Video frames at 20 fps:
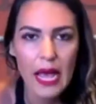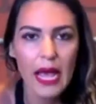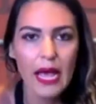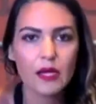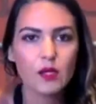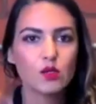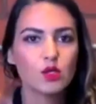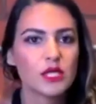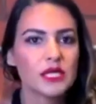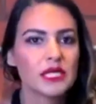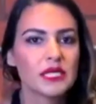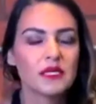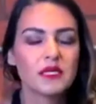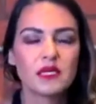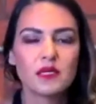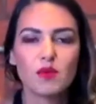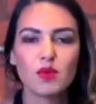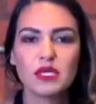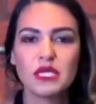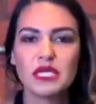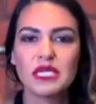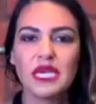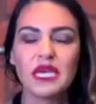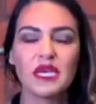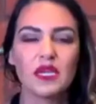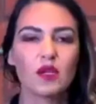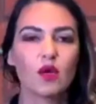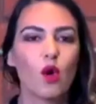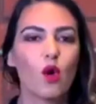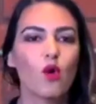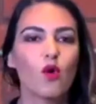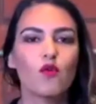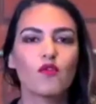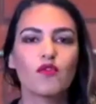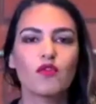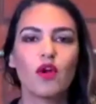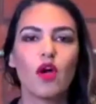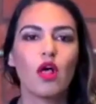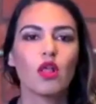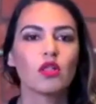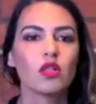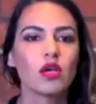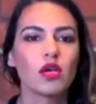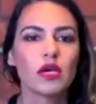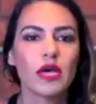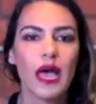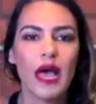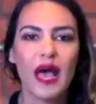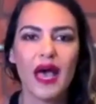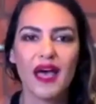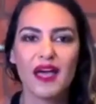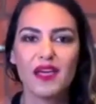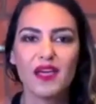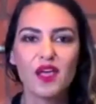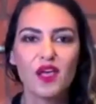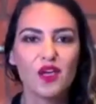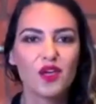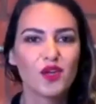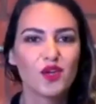and you just need someone to take an overall look at